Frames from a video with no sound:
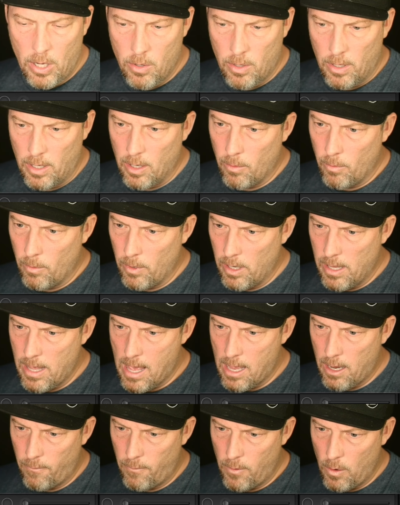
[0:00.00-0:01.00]
You can get rid of
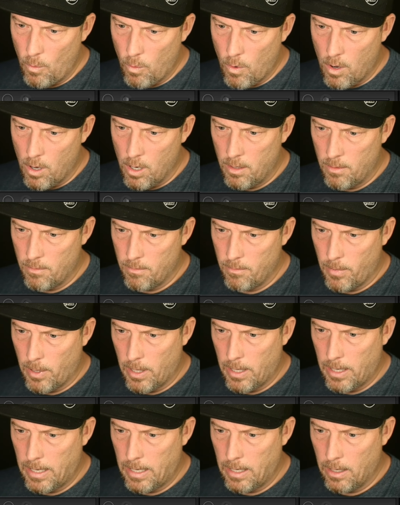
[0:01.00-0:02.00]
that if you want
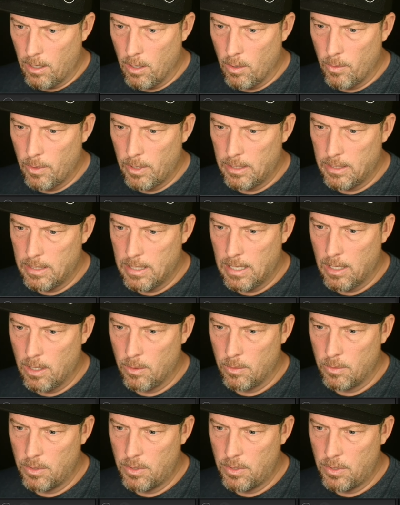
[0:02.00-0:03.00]
by going
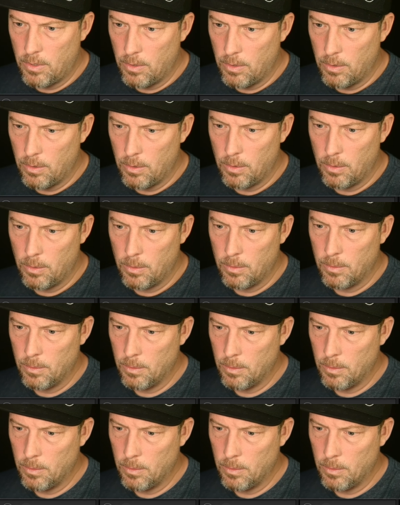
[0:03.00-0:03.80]
down to